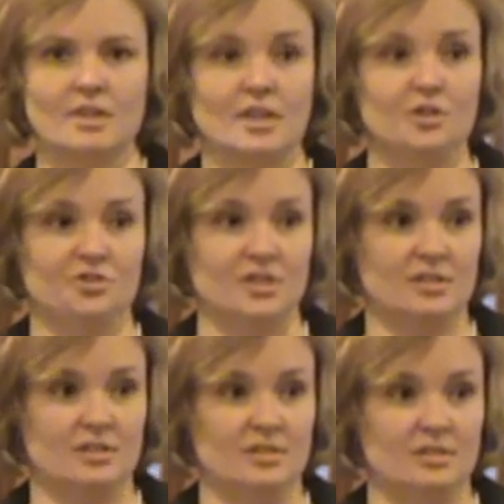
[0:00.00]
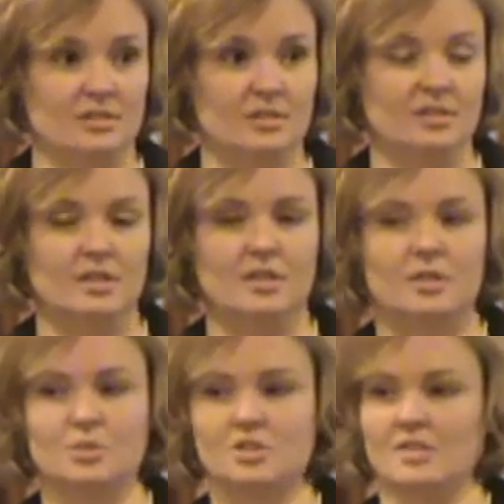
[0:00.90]
interest,
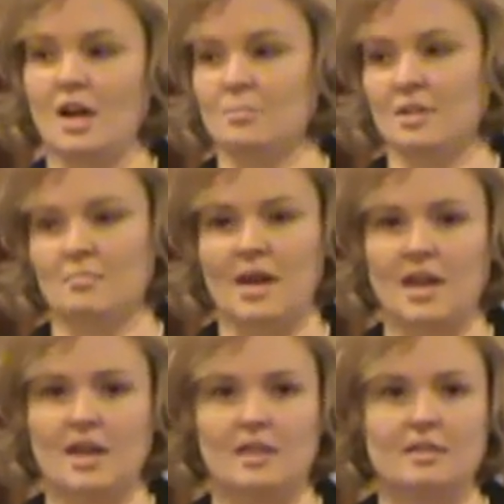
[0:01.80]
which is not being paid,